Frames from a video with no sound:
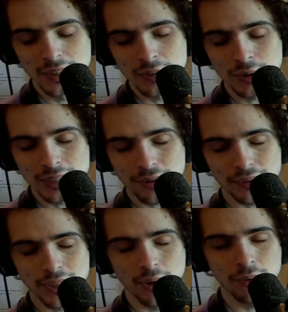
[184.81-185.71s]
You can
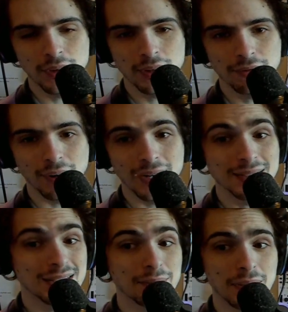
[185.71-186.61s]
definitely go the
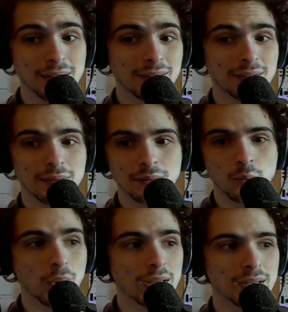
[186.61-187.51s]
find teammates
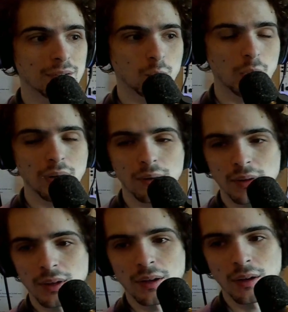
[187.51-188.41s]
way as well.